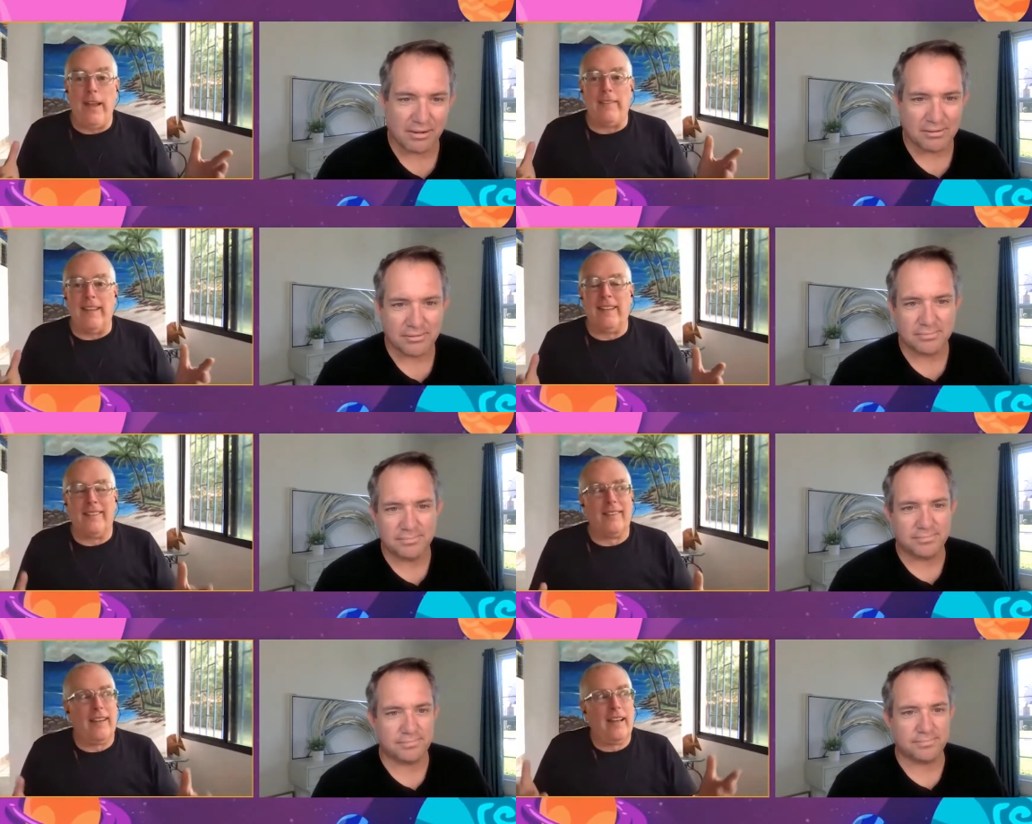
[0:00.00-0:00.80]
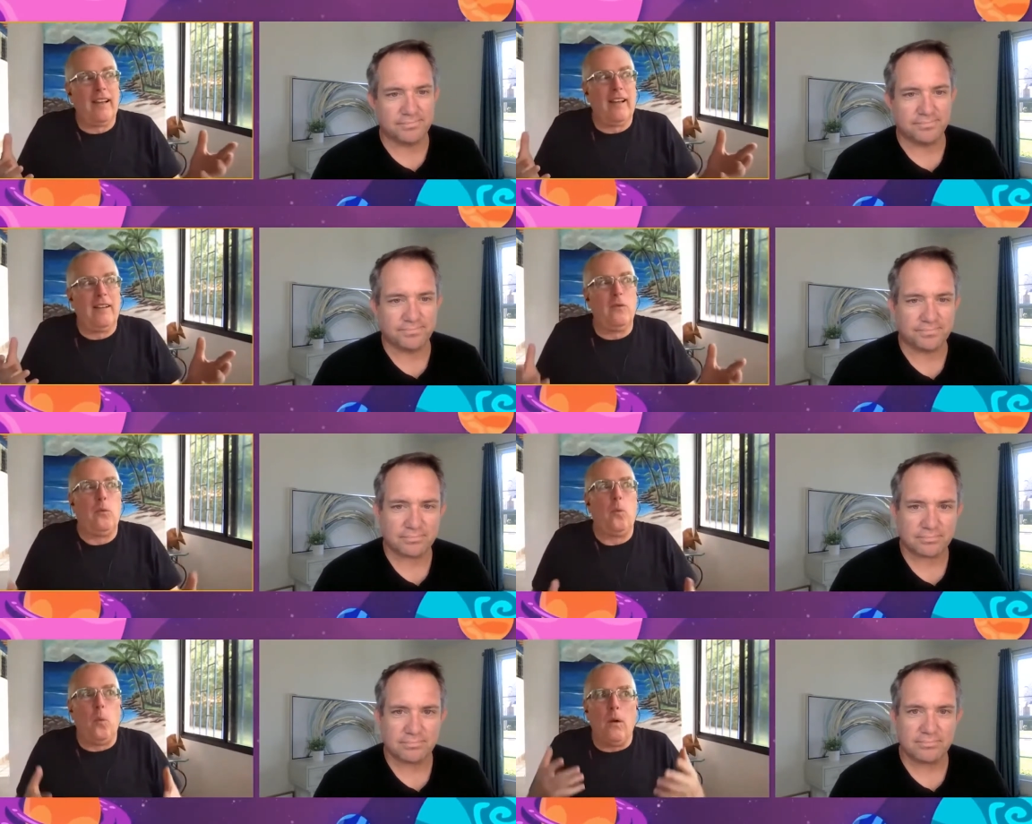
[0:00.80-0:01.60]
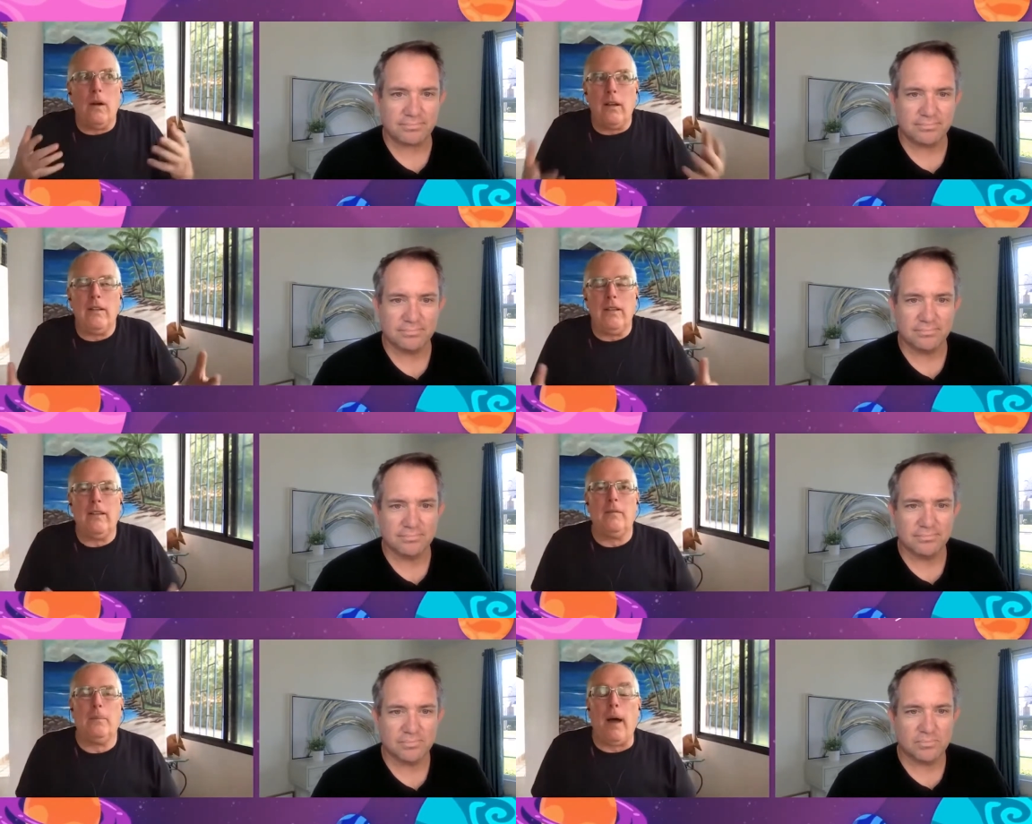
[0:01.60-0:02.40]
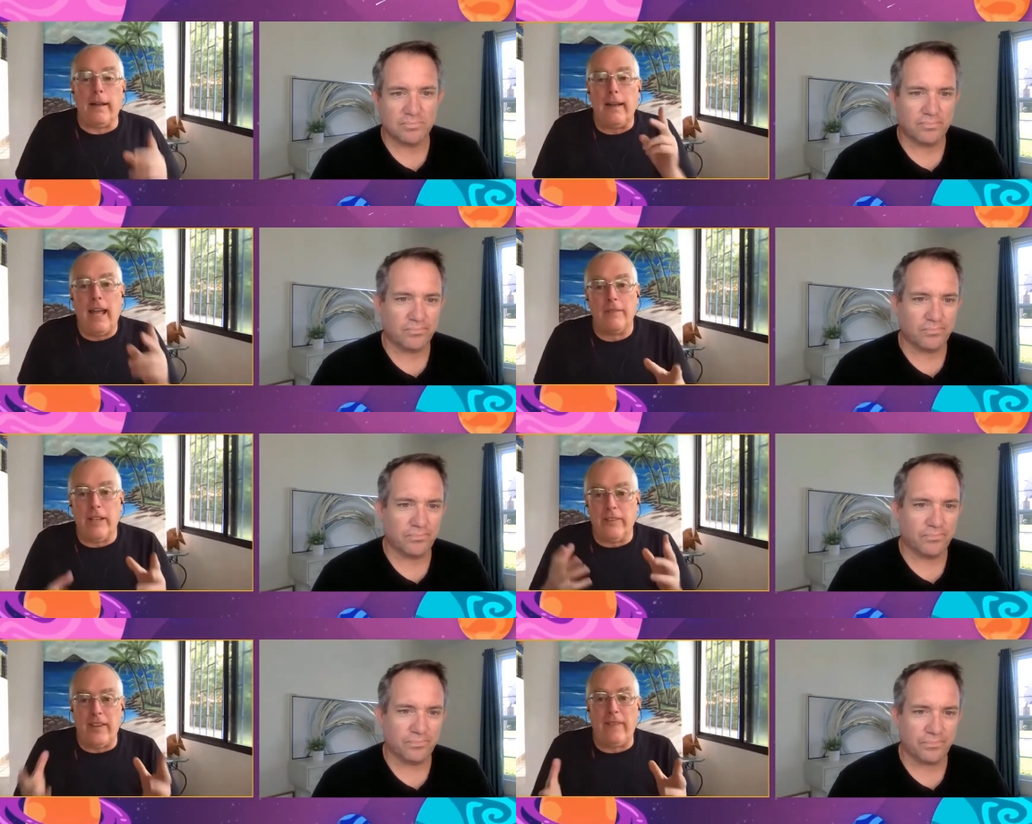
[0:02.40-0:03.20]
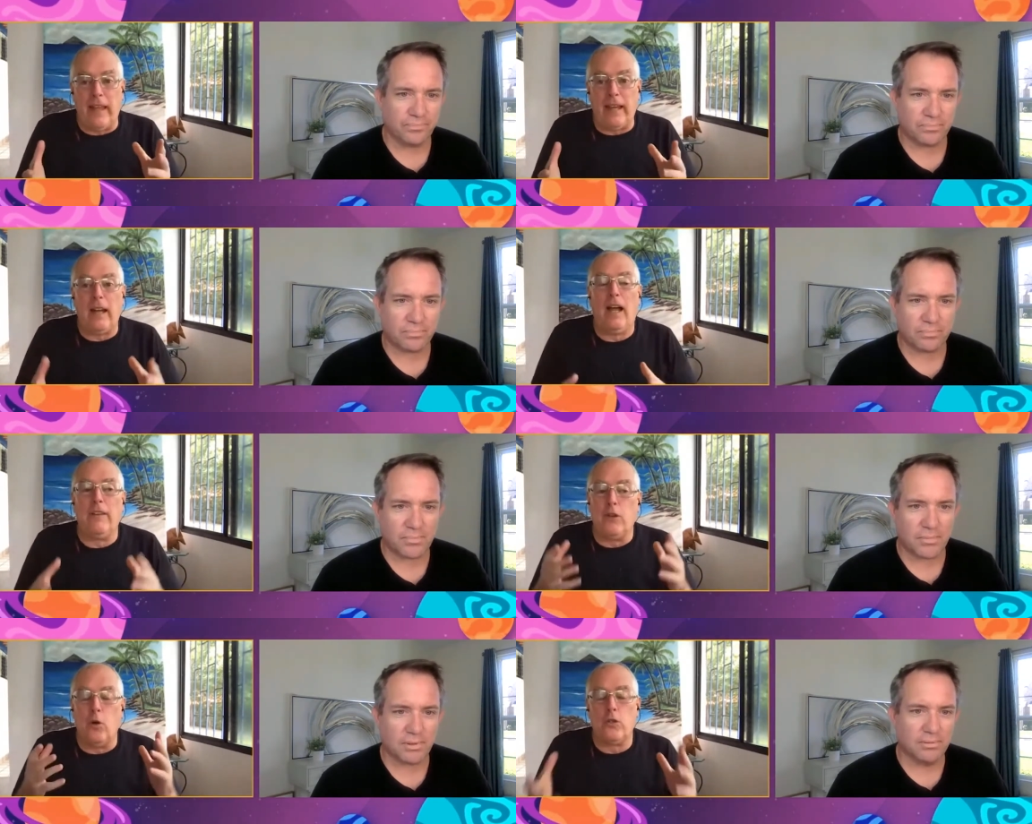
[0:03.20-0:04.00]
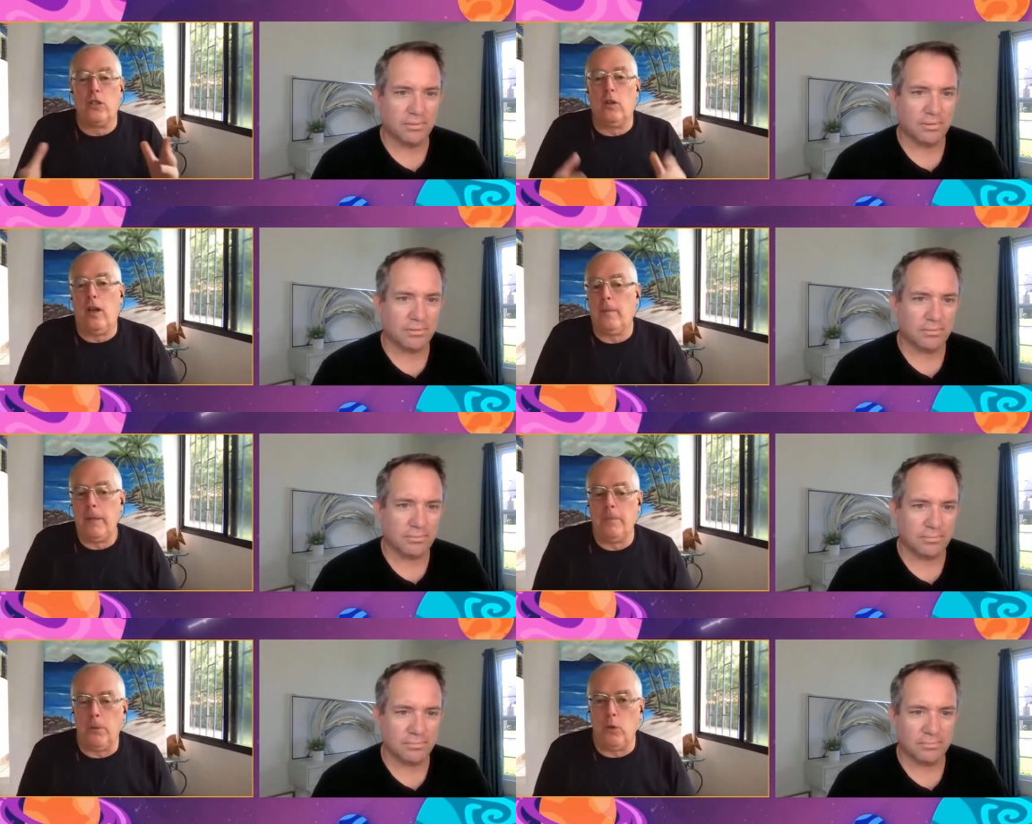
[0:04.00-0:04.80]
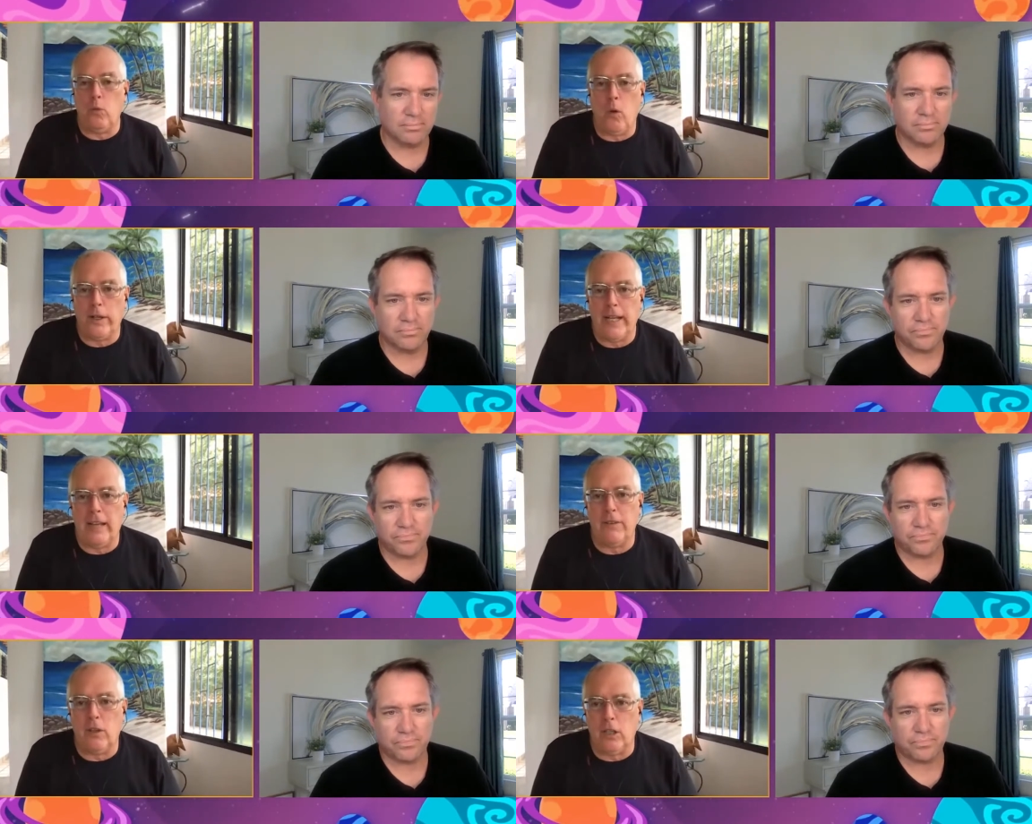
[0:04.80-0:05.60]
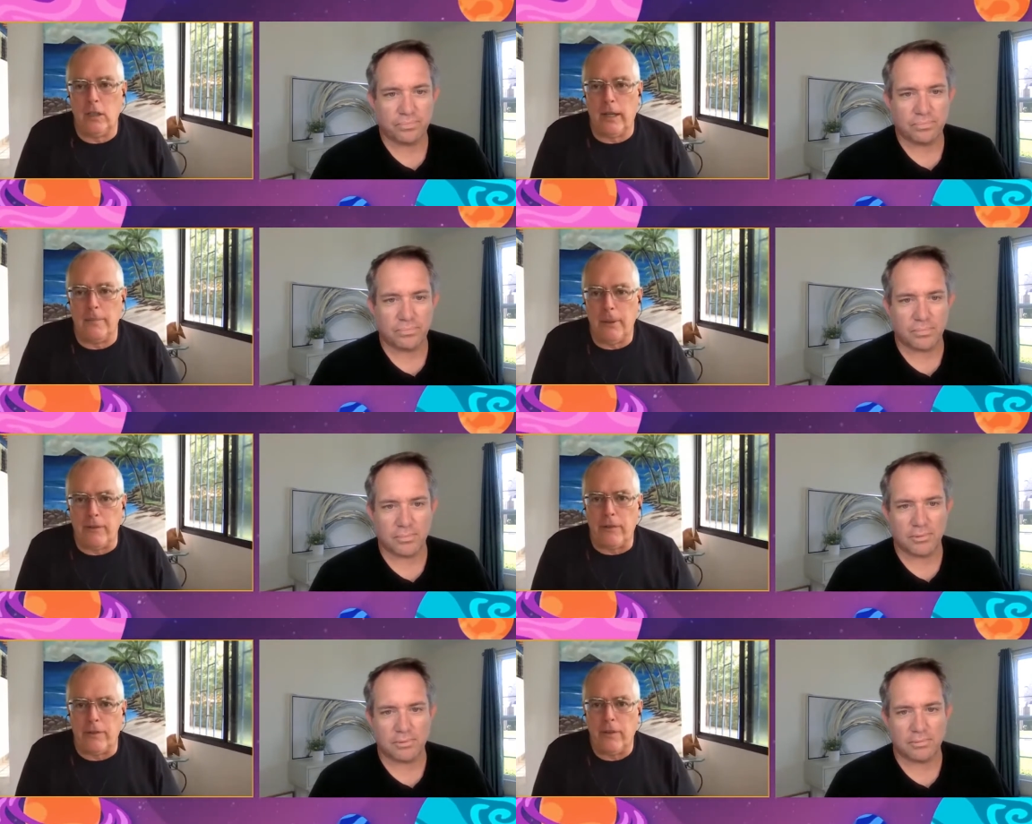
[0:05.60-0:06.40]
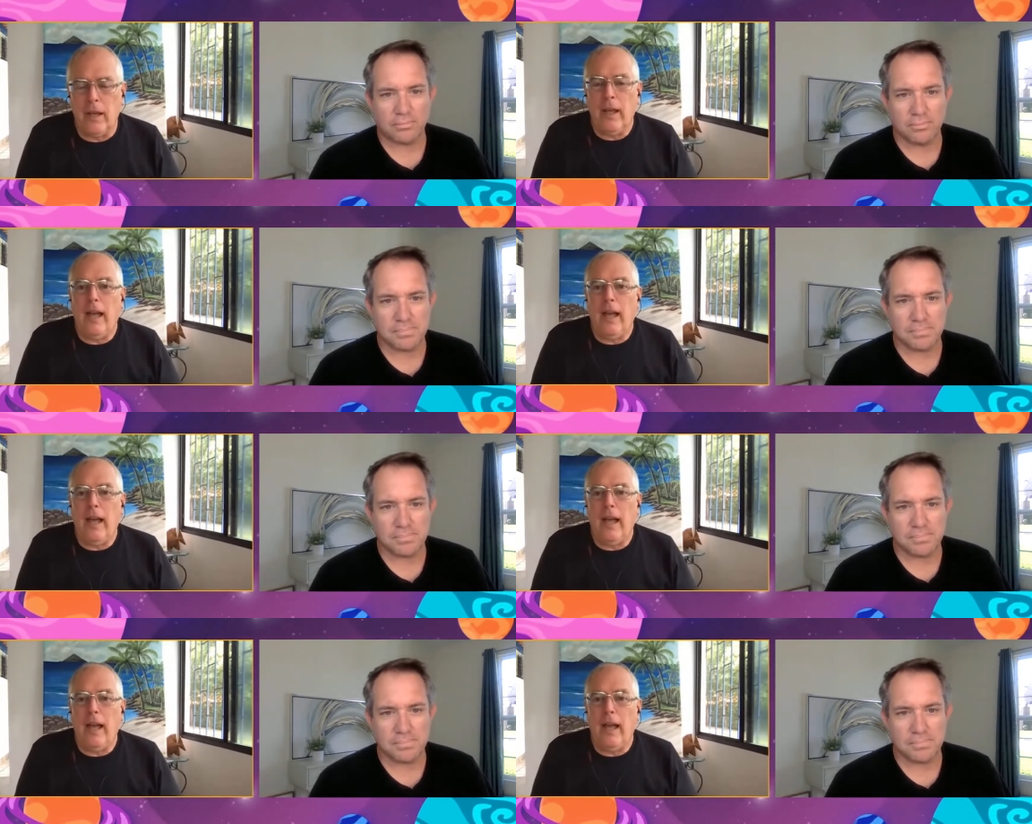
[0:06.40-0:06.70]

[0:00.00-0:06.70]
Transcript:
Speaker 1: way. Like, it's like, but having said that, I've coached a lot of people who wanted to have an online business,